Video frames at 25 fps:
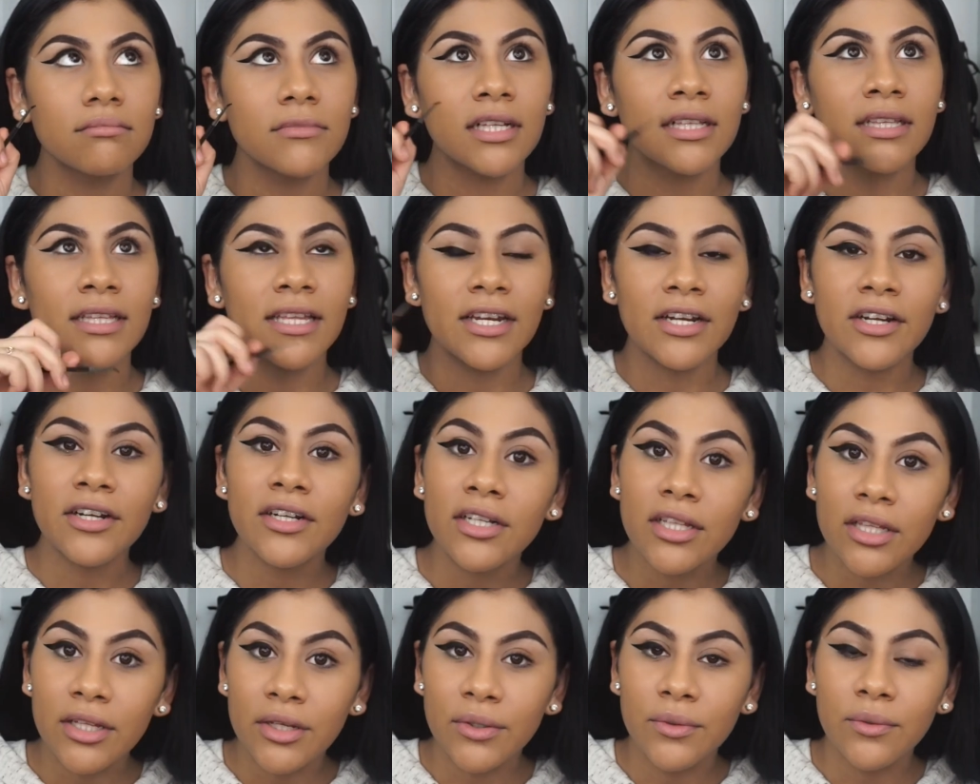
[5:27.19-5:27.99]
glitter
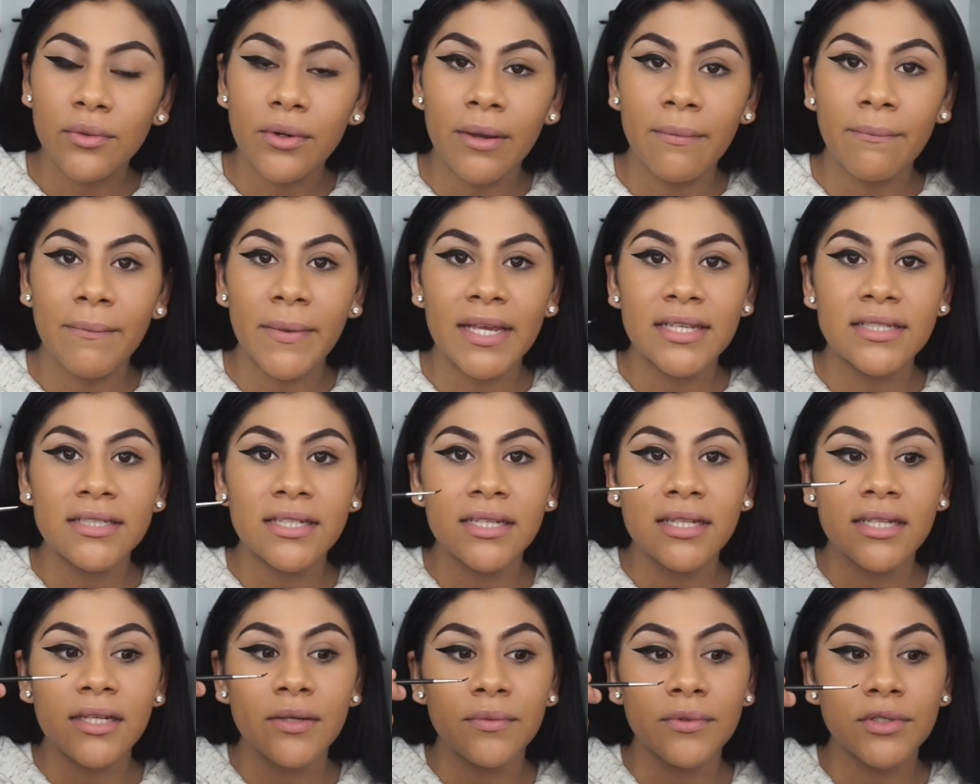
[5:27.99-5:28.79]
glue, and
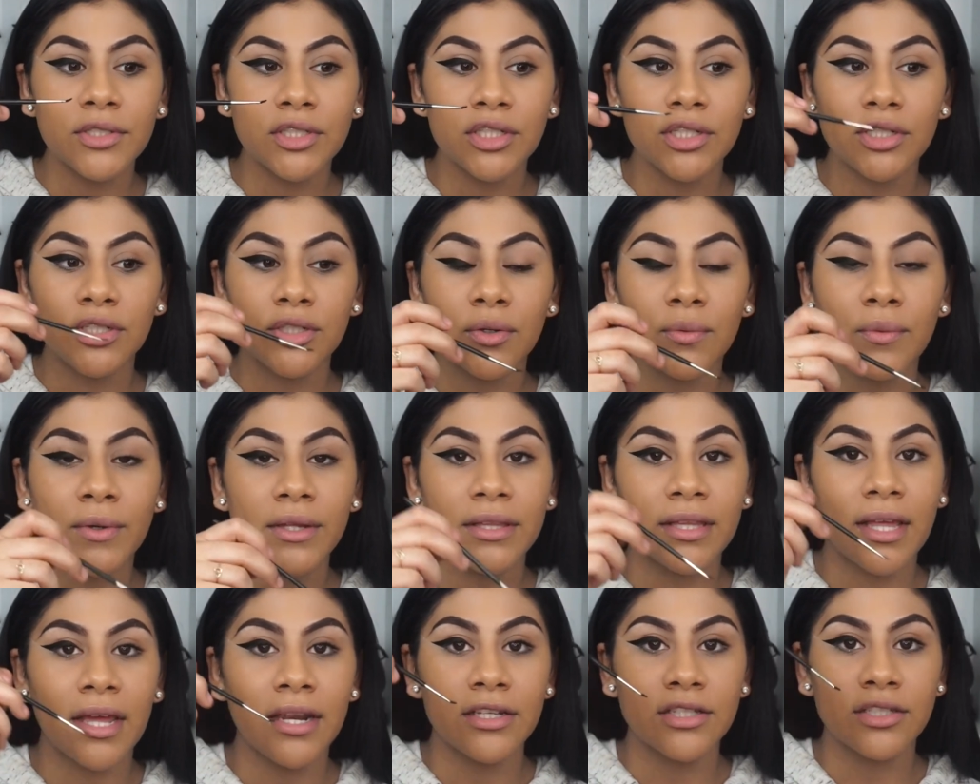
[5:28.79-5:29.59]
basically what you do
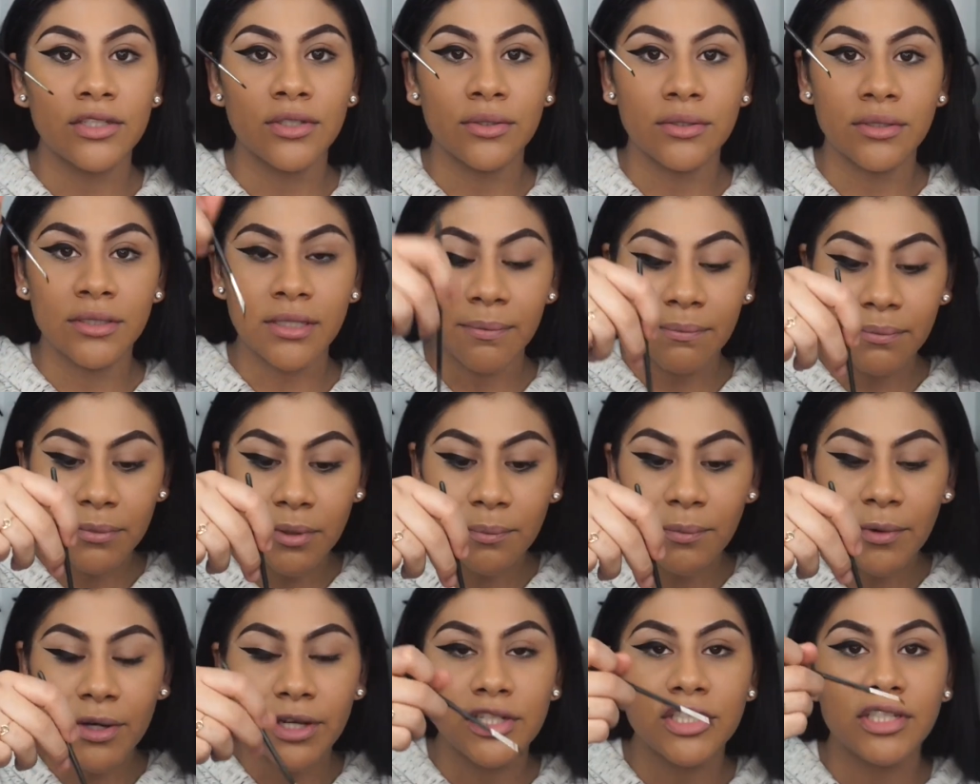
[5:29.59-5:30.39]
with that is you dip the
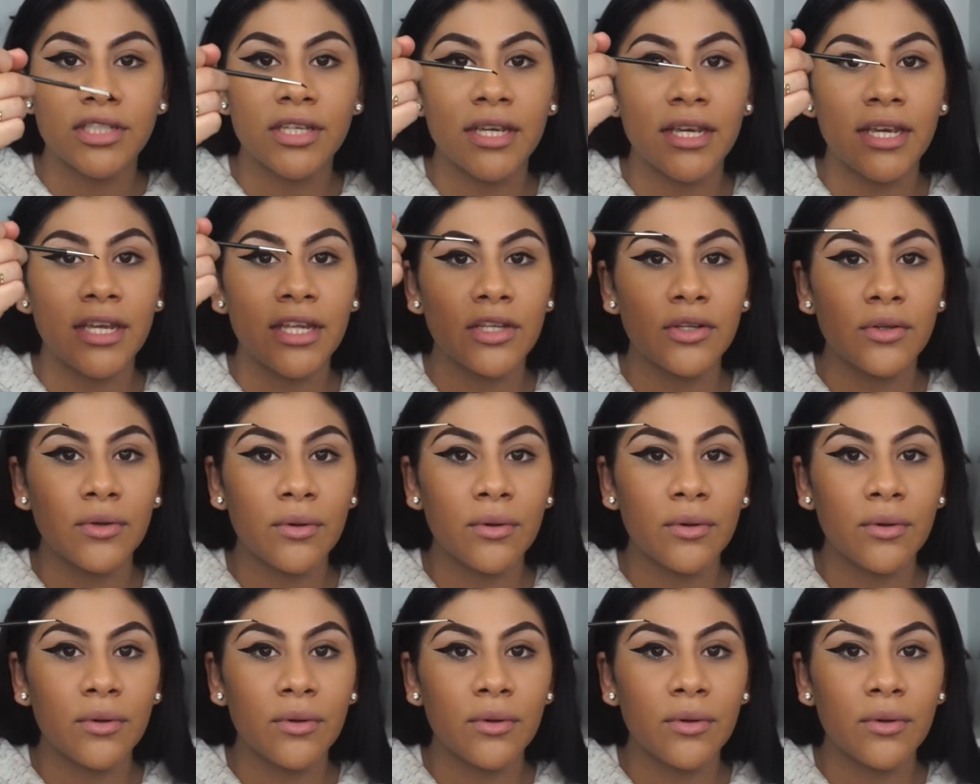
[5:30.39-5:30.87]
brush in,